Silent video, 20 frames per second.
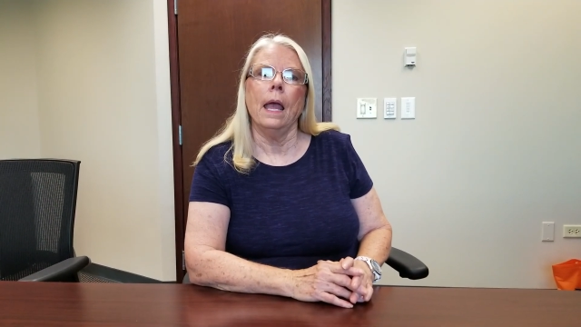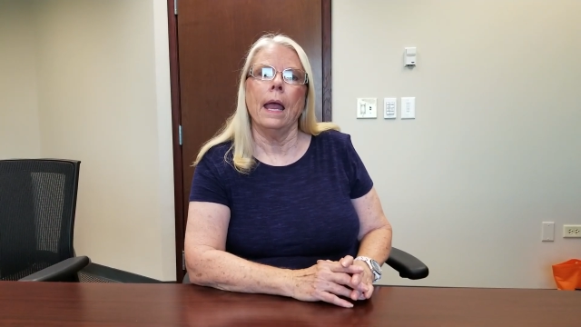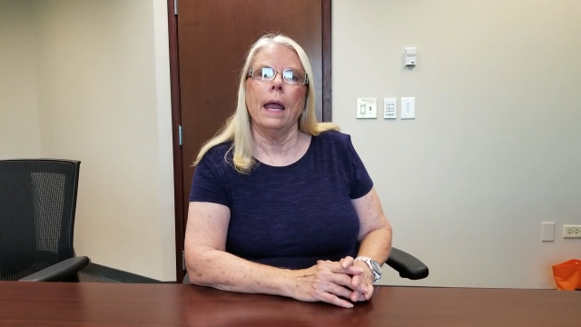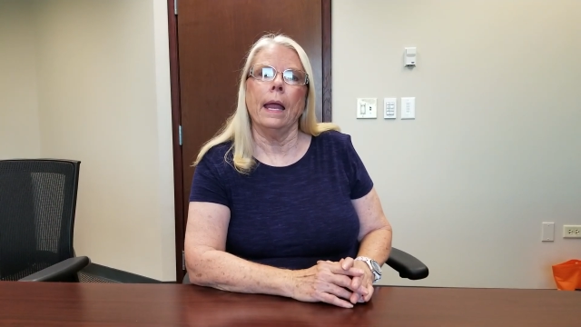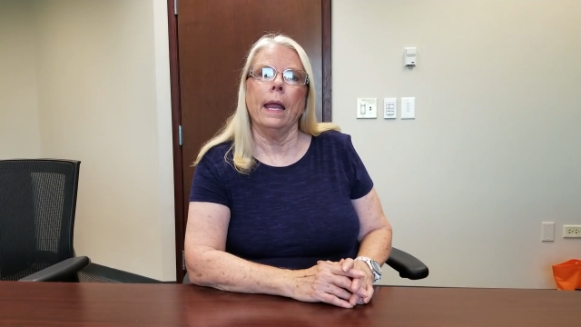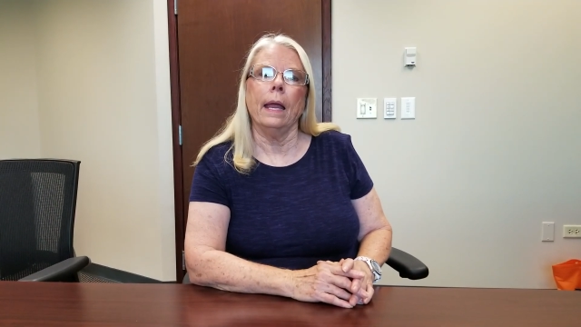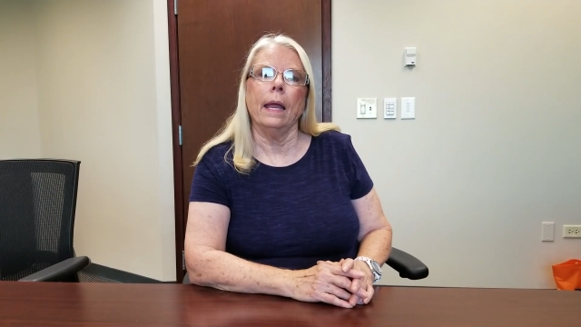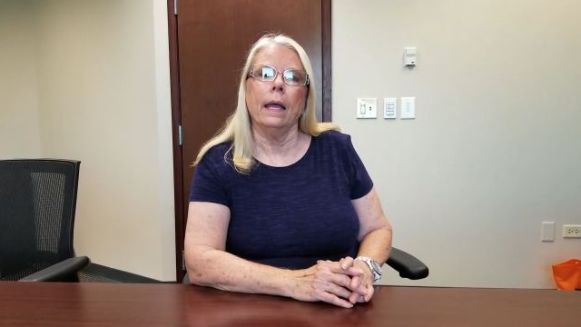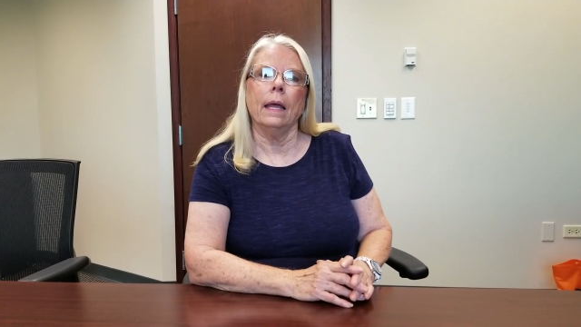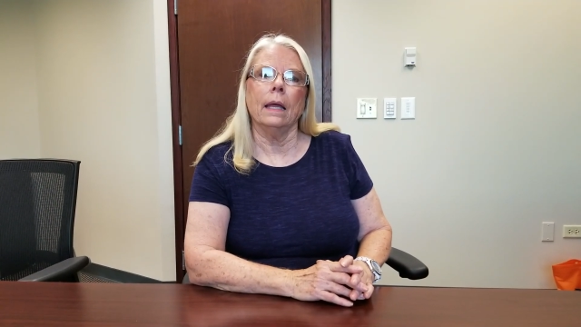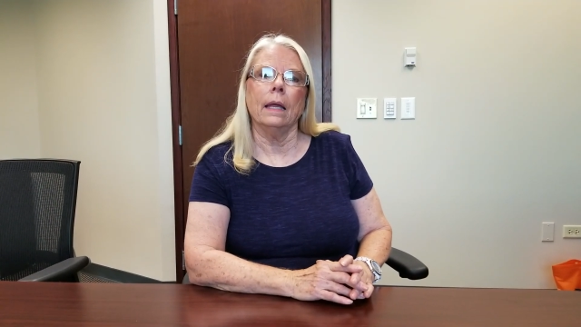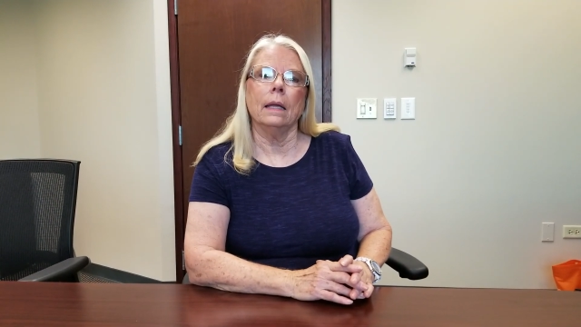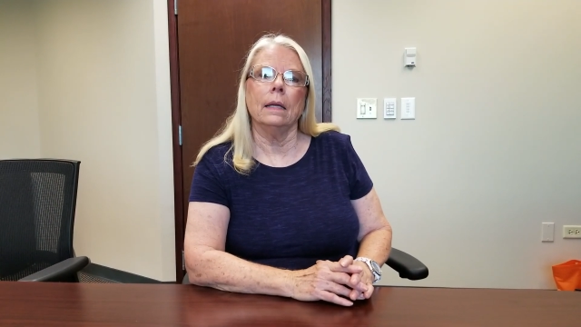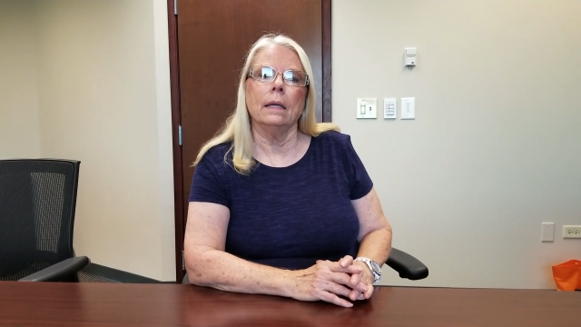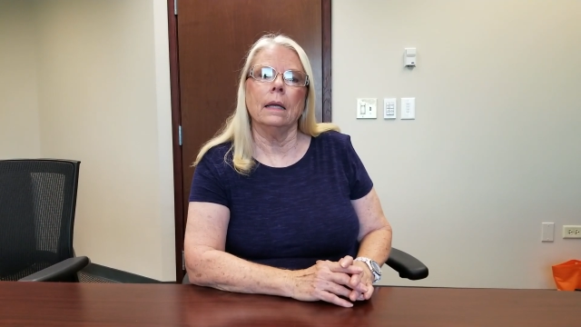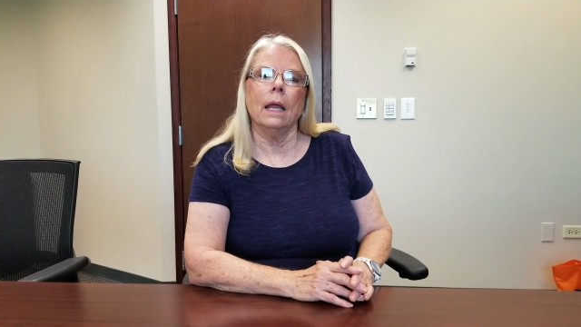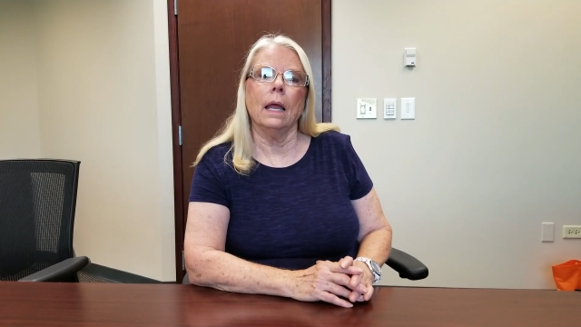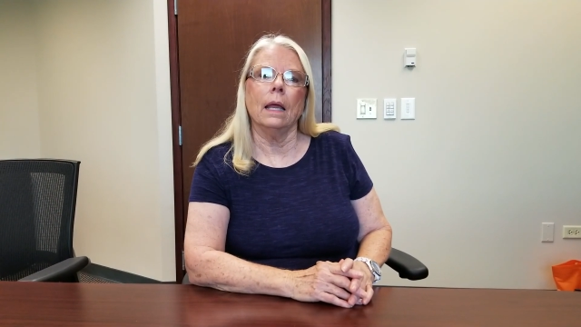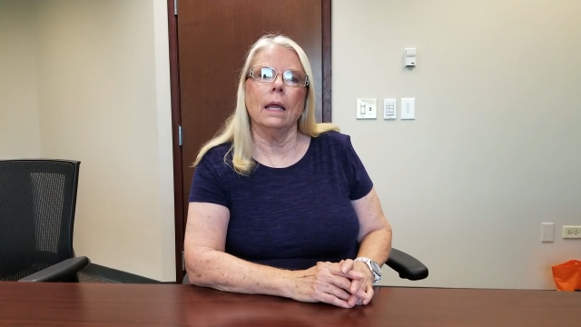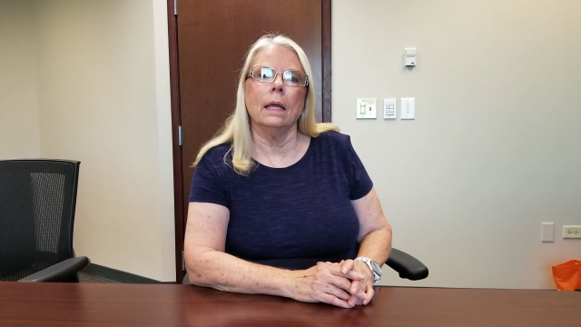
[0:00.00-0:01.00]

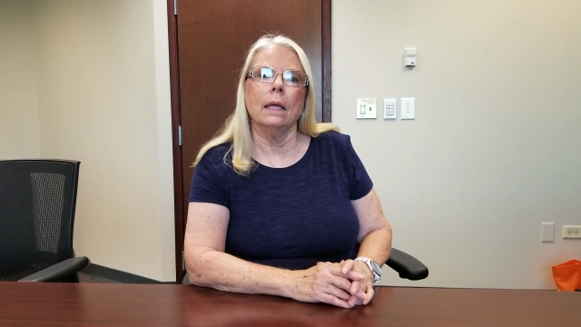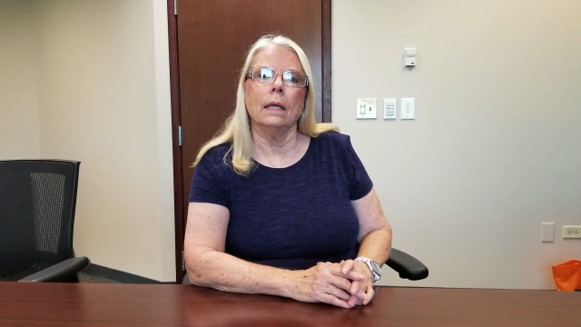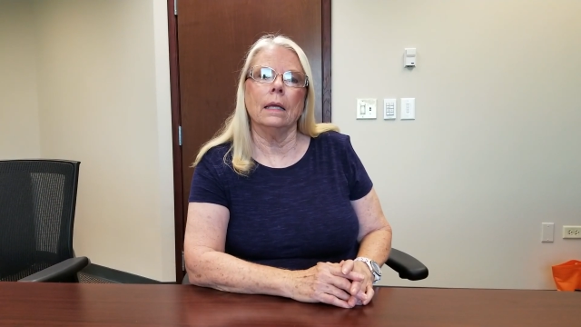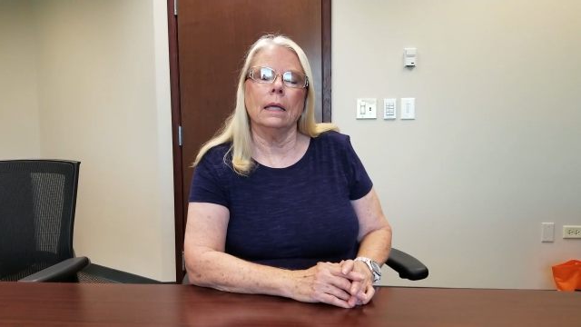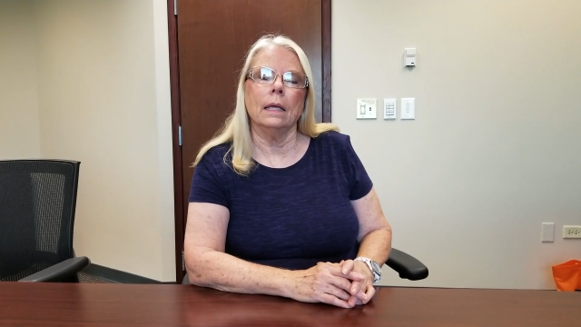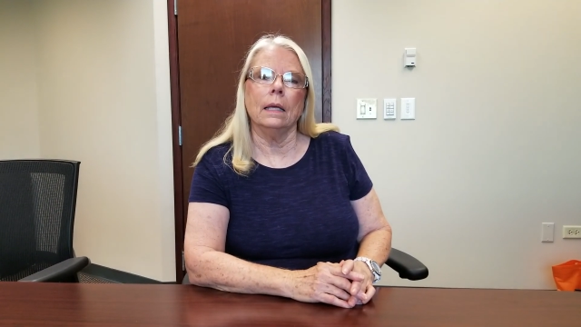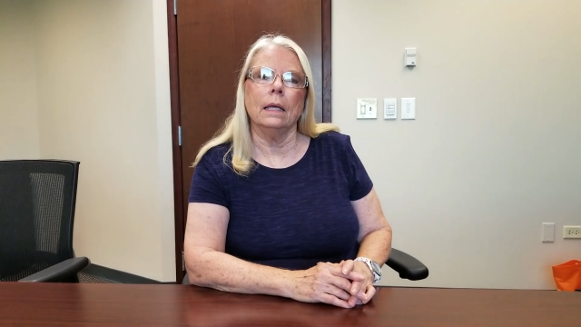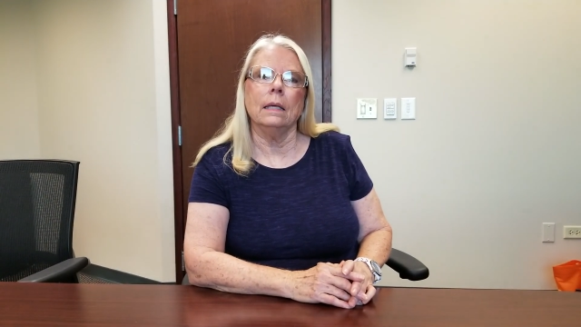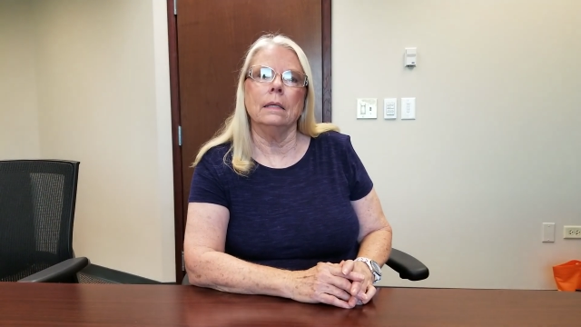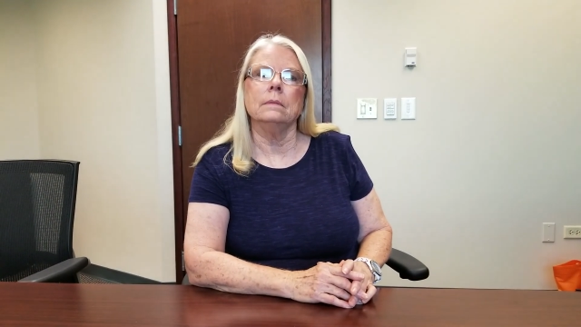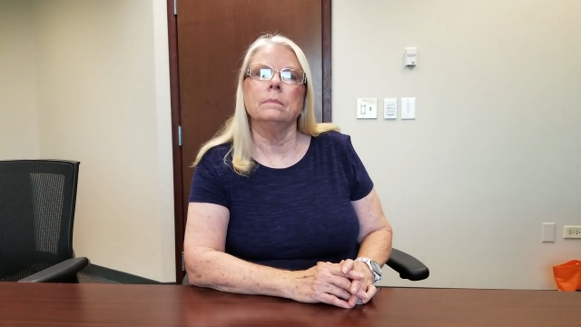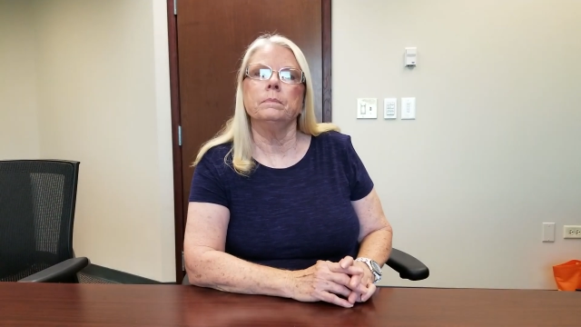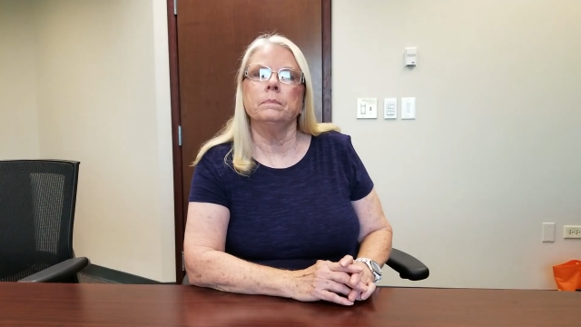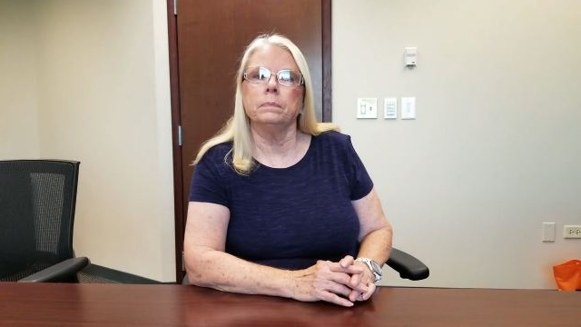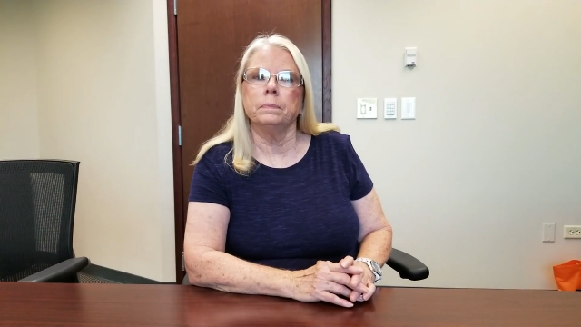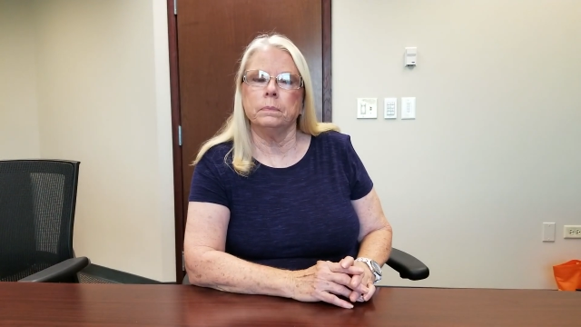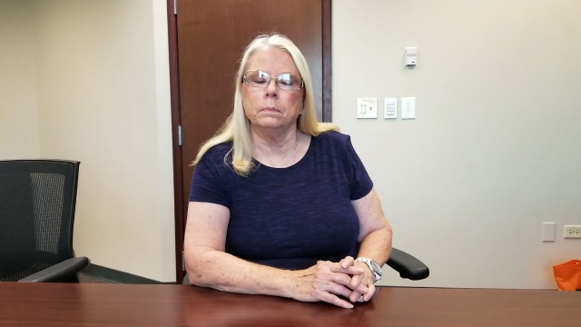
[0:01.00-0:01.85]
and he